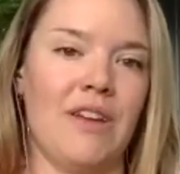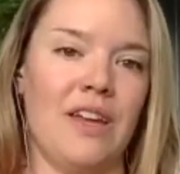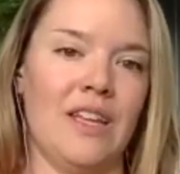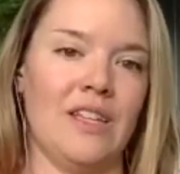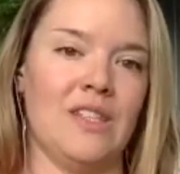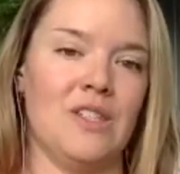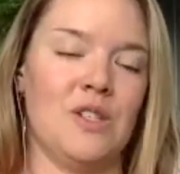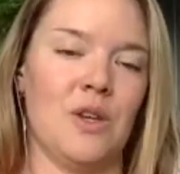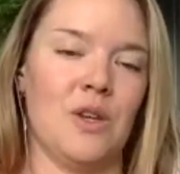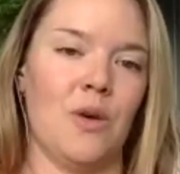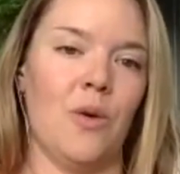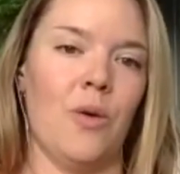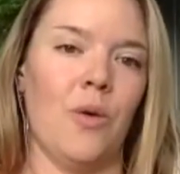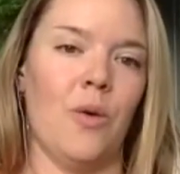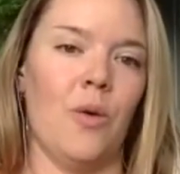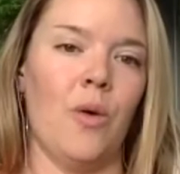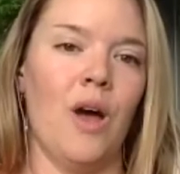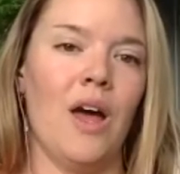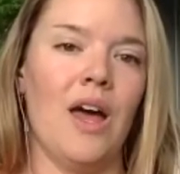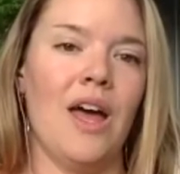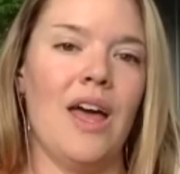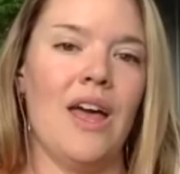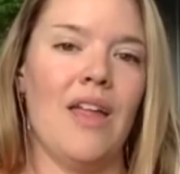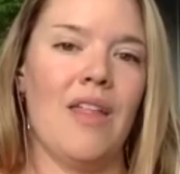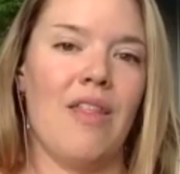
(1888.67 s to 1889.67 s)
And so
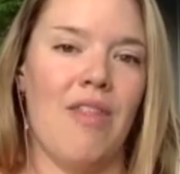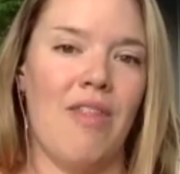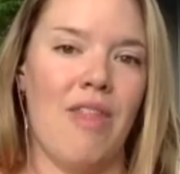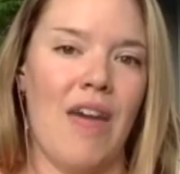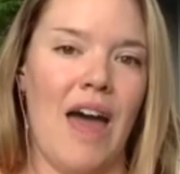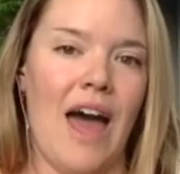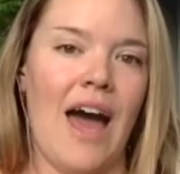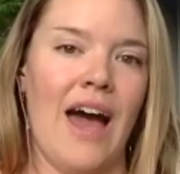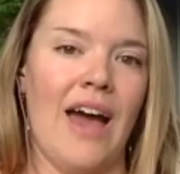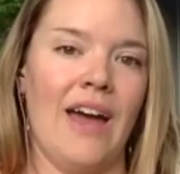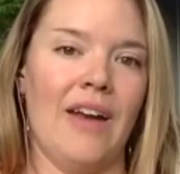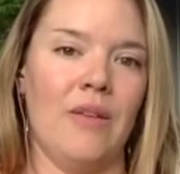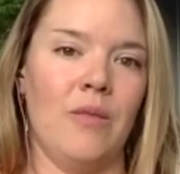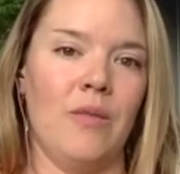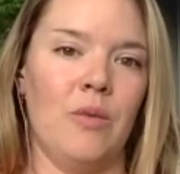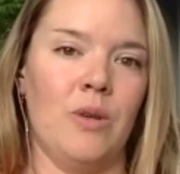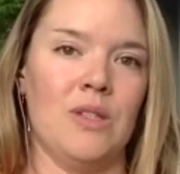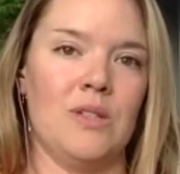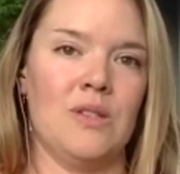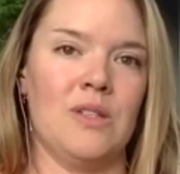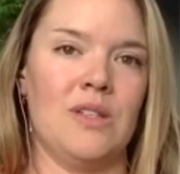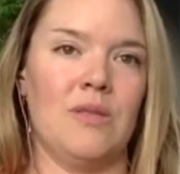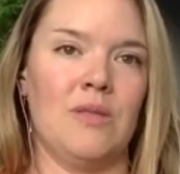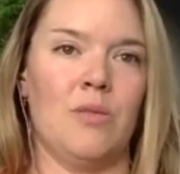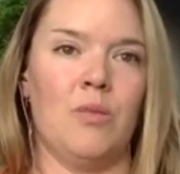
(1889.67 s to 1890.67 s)
that was,